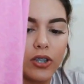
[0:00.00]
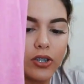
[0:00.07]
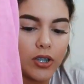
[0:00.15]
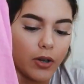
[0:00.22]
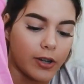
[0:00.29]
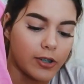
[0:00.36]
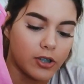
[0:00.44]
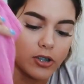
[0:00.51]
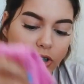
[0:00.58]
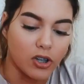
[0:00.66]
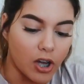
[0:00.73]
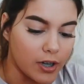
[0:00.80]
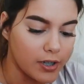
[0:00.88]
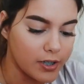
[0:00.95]
so I just
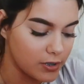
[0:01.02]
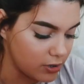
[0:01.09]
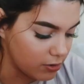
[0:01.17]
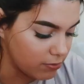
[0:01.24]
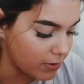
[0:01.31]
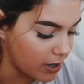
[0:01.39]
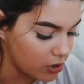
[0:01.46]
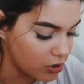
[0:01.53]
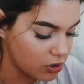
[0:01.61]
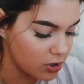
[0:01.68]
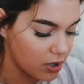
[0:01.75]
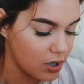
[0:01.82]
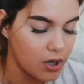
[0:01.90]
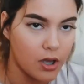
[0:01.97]
got it to
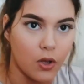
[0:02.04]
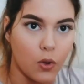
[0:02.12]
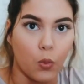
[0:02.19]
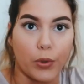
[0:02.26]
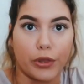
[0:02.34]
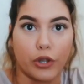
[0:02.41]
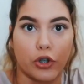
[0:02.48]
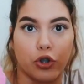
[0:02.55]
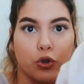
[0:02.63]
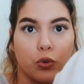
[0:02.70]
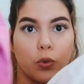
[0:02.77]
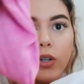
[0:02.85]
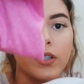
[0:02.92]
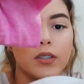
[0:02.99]
match with the
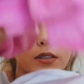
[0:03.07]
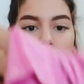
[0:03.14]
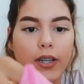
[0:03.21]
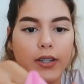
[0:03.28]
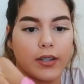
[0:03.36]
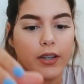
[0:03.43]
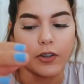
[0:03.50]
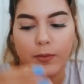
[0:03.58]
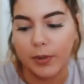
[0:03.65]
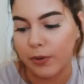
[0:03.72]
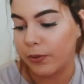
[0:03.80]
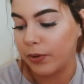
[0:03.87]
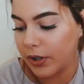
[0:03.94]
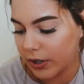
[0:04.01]
shorts. I thought it would
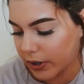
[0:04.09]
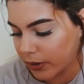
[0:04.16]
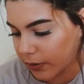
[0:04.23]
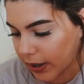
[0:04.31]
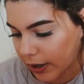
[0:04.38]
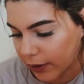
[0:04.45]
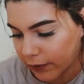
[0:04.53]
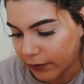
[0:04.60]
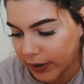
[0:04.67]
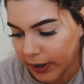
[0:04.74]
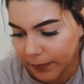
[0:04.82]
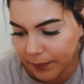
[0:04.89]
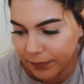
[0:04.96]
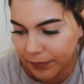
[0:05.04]
be a really cute
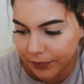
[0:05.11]
outfit.